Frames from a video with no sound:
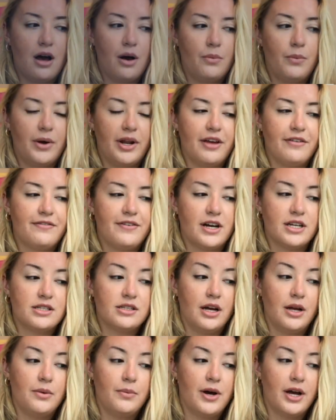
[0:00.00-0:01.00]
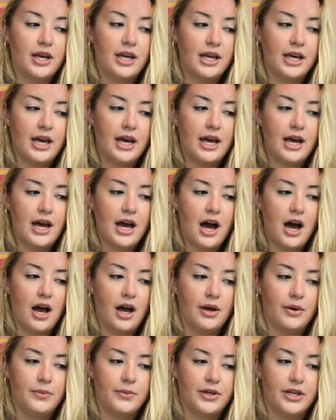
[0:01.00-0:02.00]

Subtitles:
When I first started working here, I